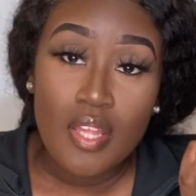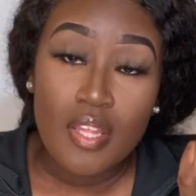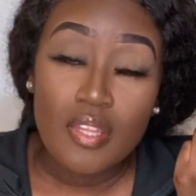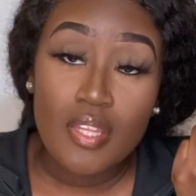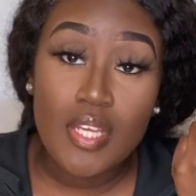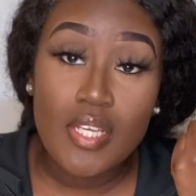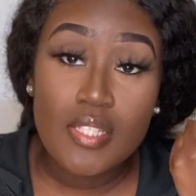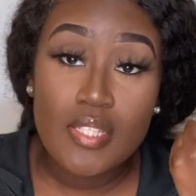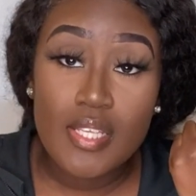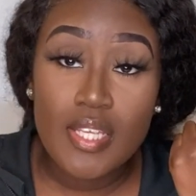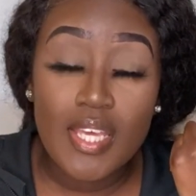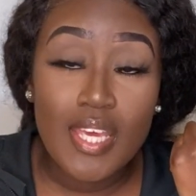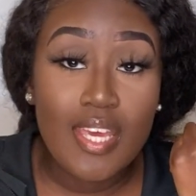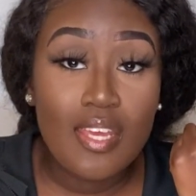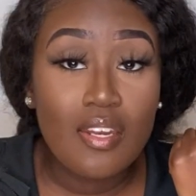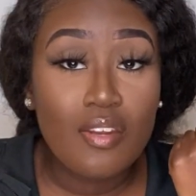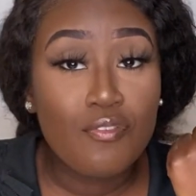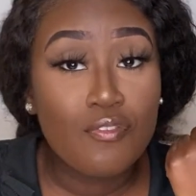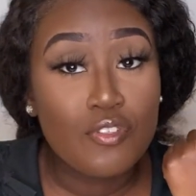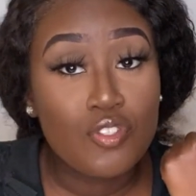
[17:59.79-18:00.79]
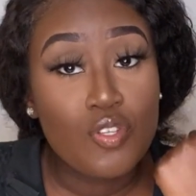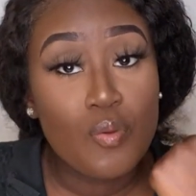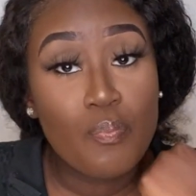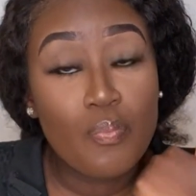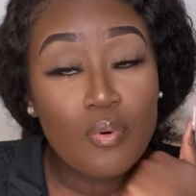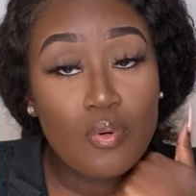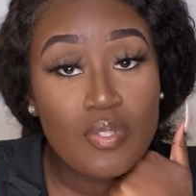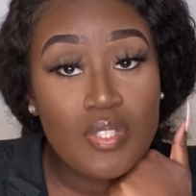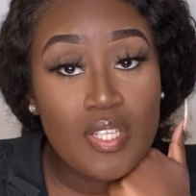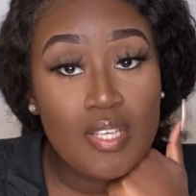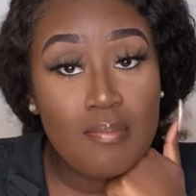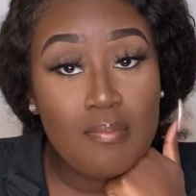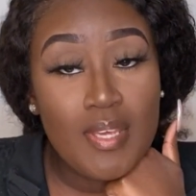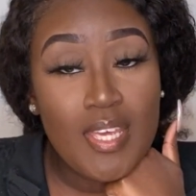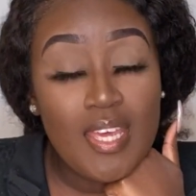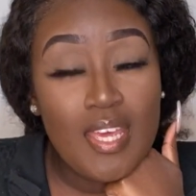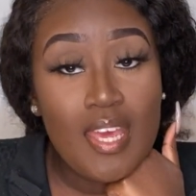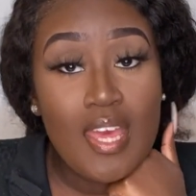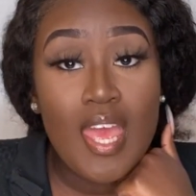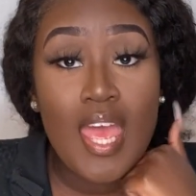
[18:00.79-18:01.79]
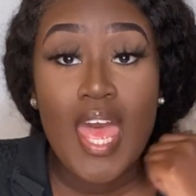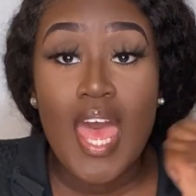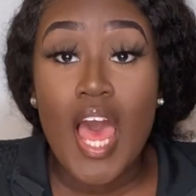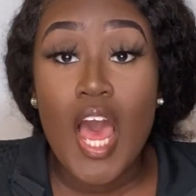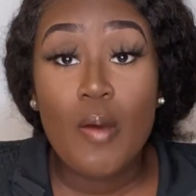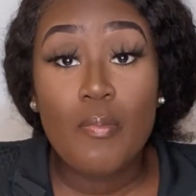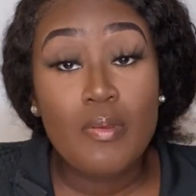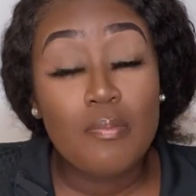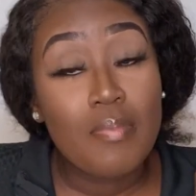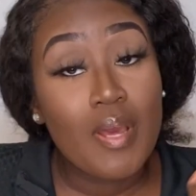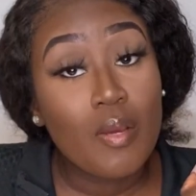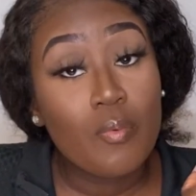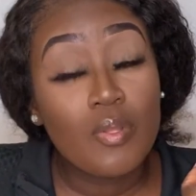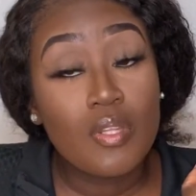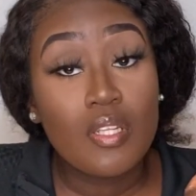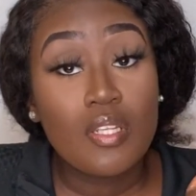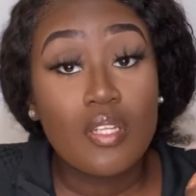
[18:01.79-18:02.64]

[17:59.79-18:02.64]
Thanks again for supporting me. I'll be back with